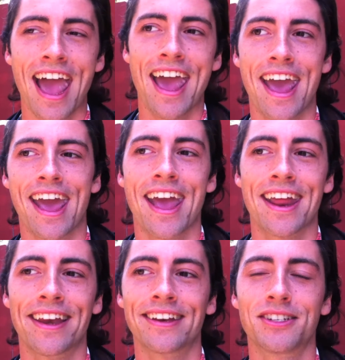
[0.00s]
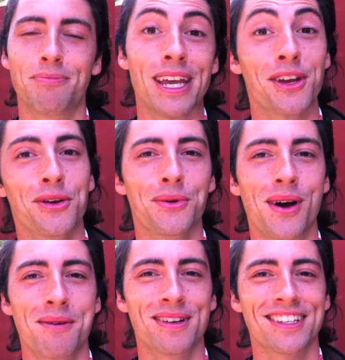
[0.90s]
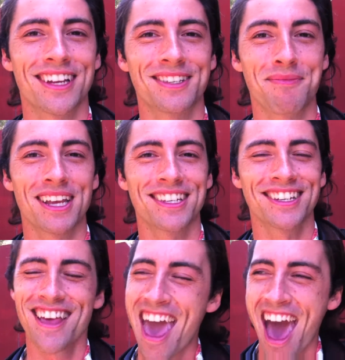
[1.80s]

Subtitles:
and being who you are, because that's amazing.